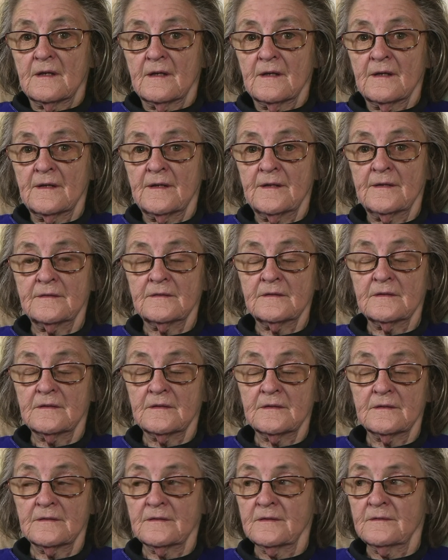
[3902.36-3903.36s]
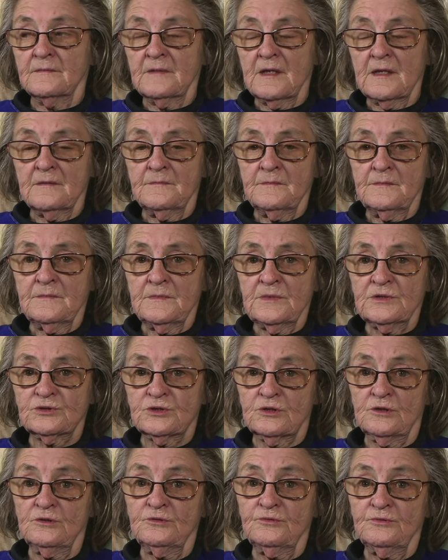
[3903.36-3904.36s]
And the
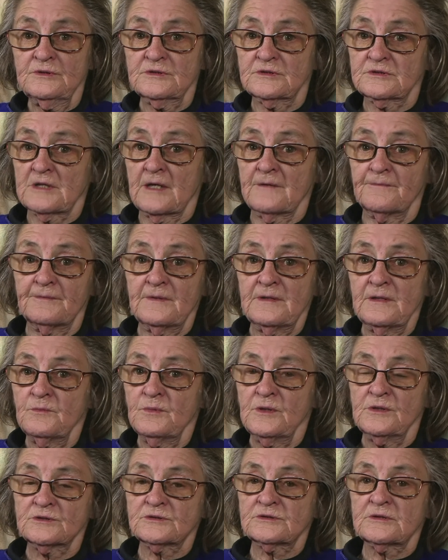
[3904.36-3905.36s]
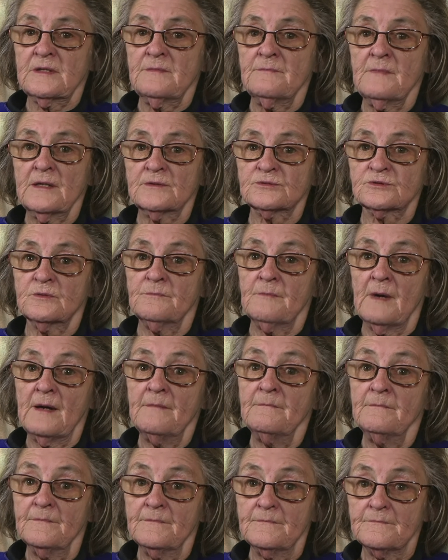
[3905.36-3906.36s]
children suffering, they weren't seeing much of
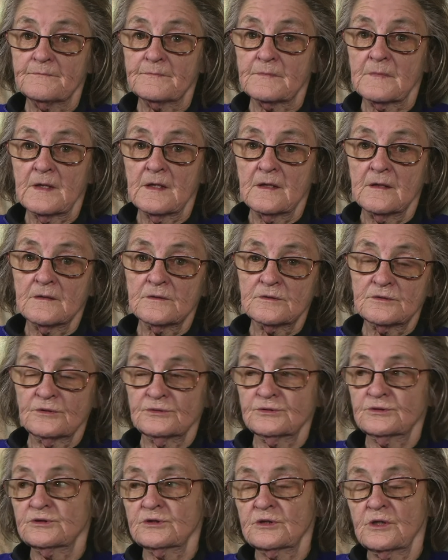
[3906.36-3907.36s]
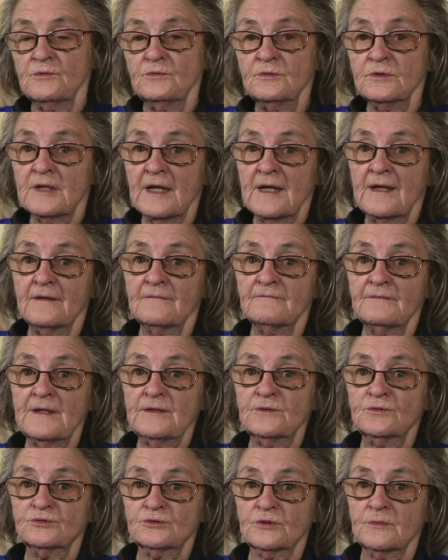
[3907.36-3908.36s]
Mum. Because I was scooting down
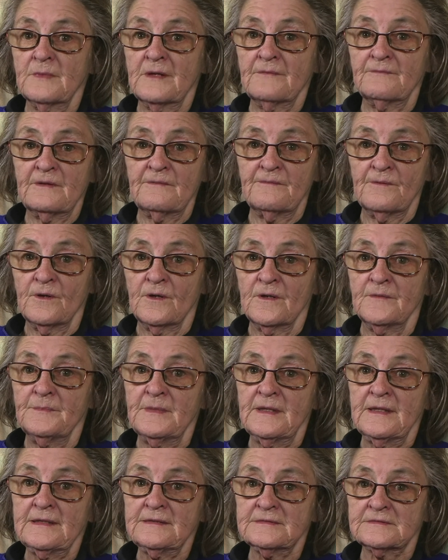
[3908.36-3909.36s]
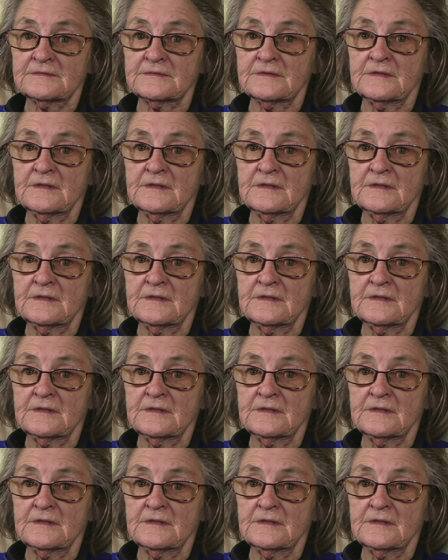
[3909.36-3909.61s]
Rendlesham every 5 minutes.